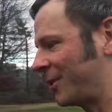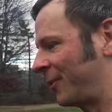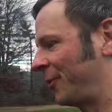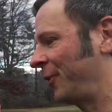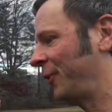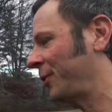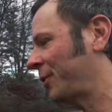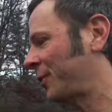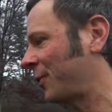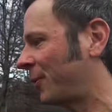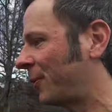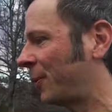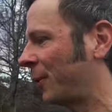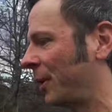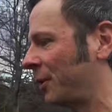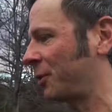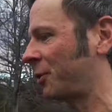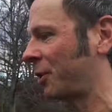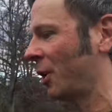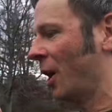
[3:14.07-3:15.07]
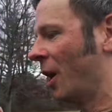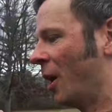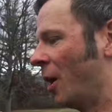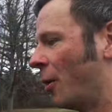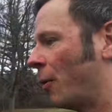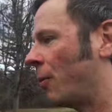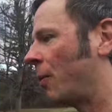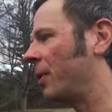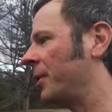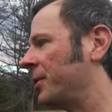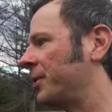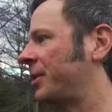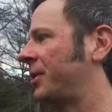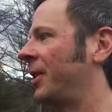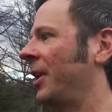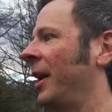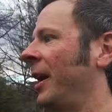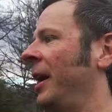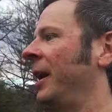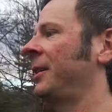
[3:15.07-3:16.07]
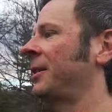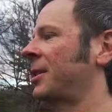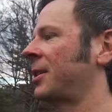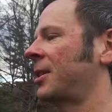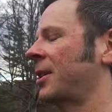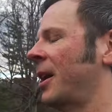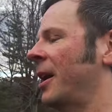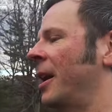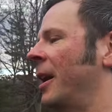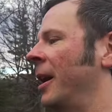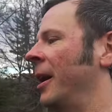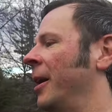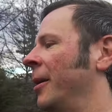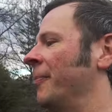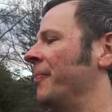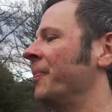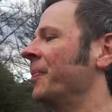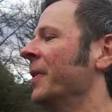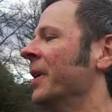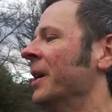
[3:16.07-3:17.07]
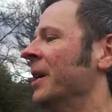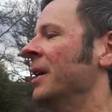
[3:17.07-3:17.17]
The first of which was that um,